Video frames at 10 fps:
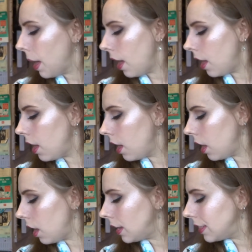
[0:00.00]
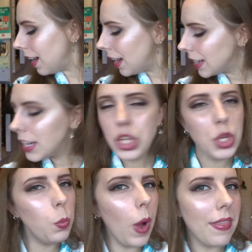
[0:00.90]
Now, Brow Power, I'm a
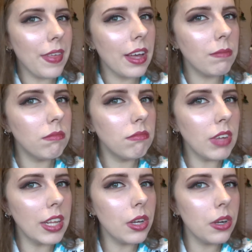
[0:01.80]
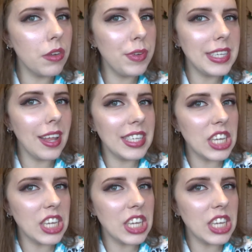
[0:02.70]
little bit on the fence with here.